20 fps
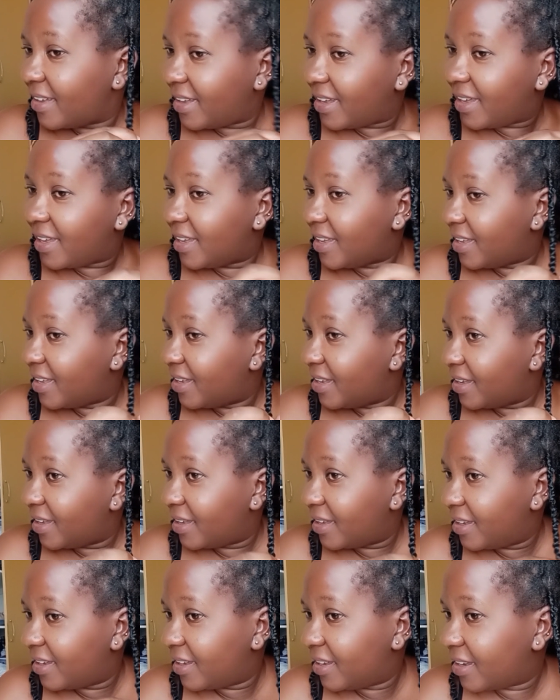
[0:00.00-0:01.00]

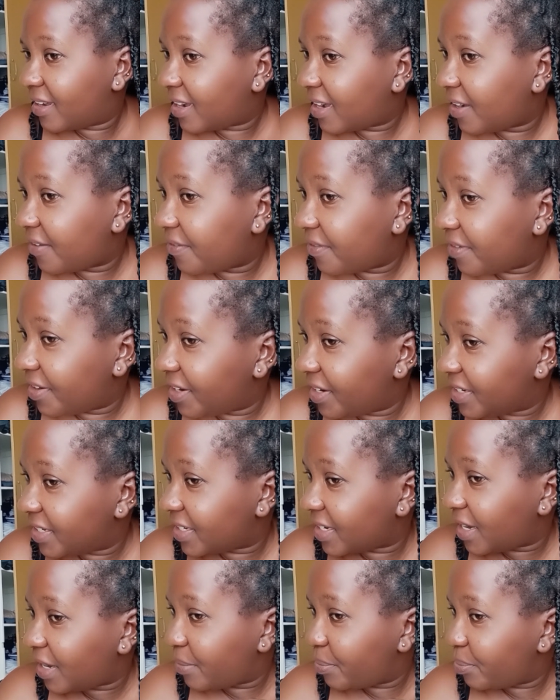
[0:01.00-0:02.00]
I cover
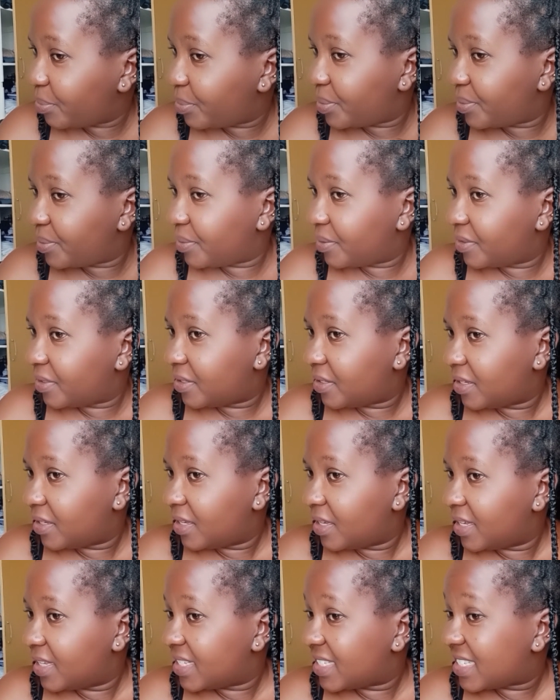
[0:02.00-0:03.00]
it up.
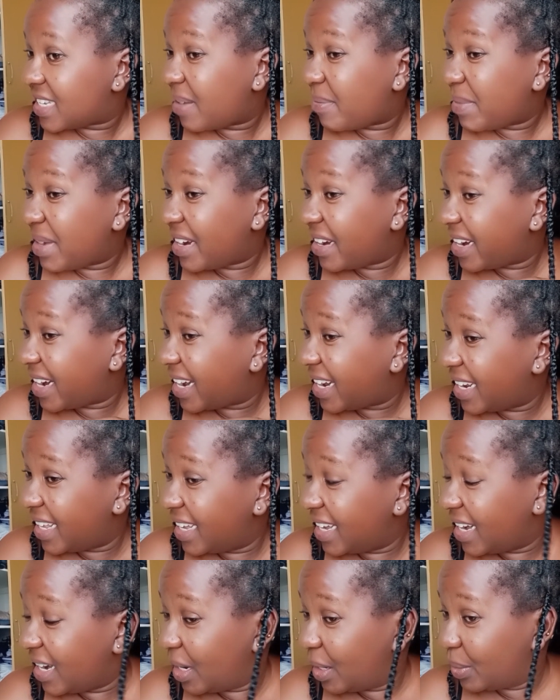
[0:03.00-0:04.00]
Some are
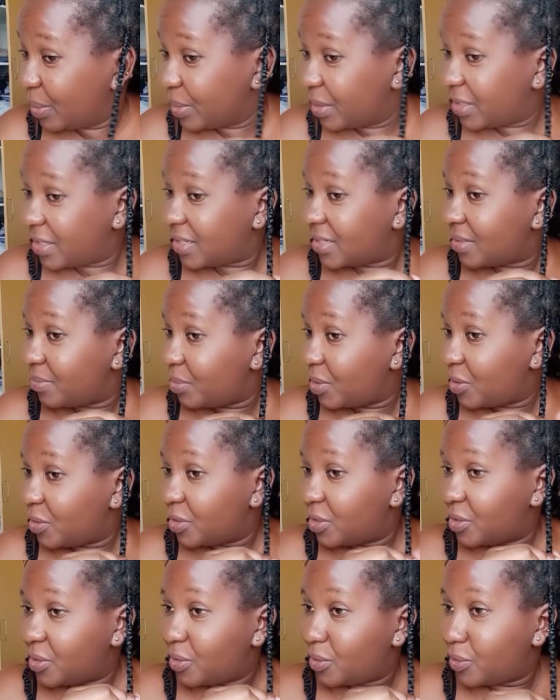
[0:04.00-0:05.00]
running out
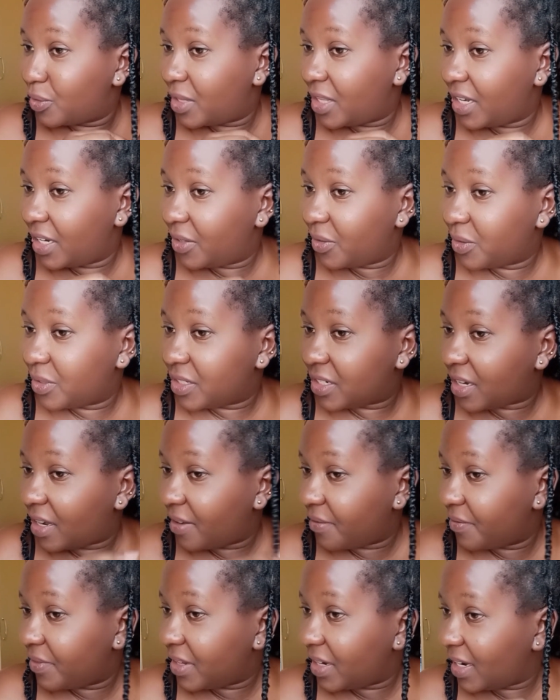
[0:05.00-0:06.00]
because they don't
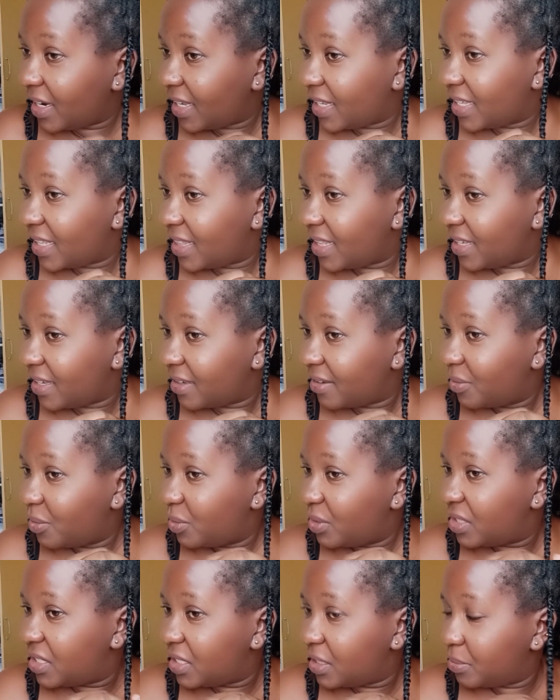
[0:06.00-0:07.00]
have the
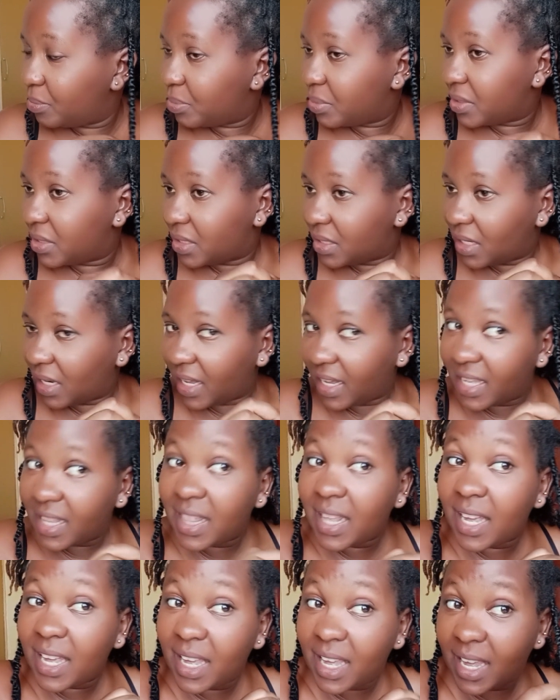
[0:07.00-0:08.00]
good tips like
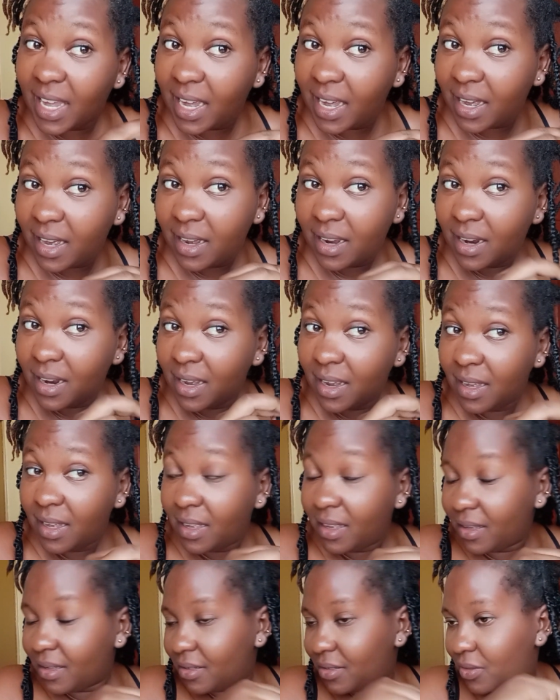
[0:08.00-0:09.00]
the hair.
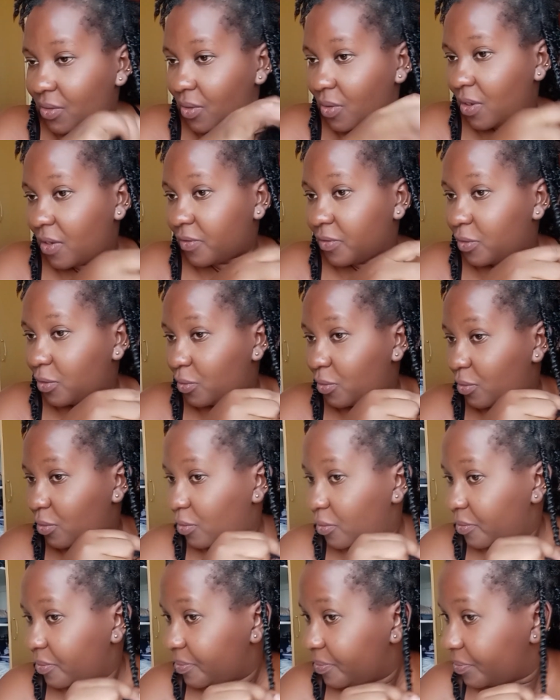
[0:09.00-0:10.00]
So you have to
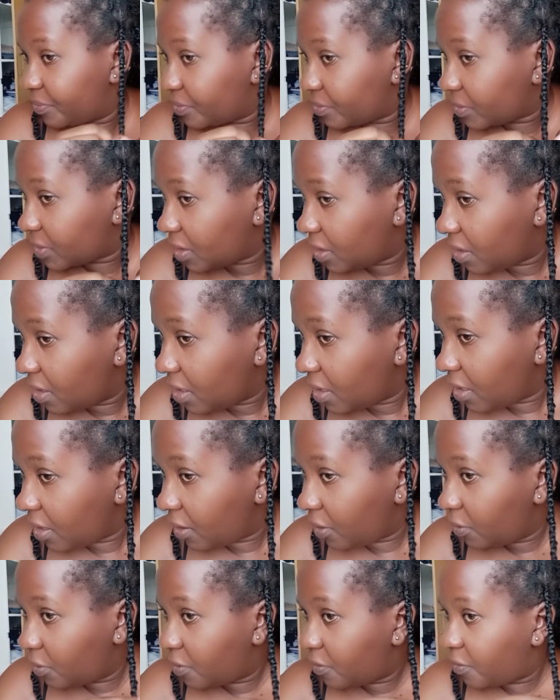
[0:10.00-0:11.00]

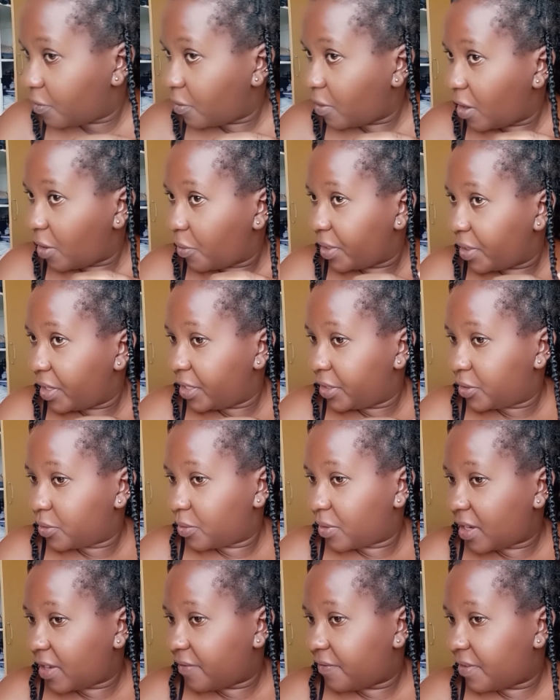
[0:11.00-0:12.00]
look for a way to
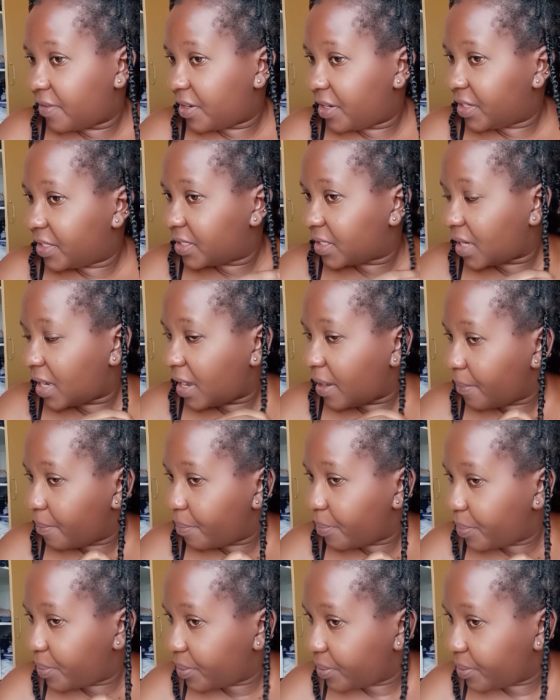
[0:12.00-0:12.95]
cover it up.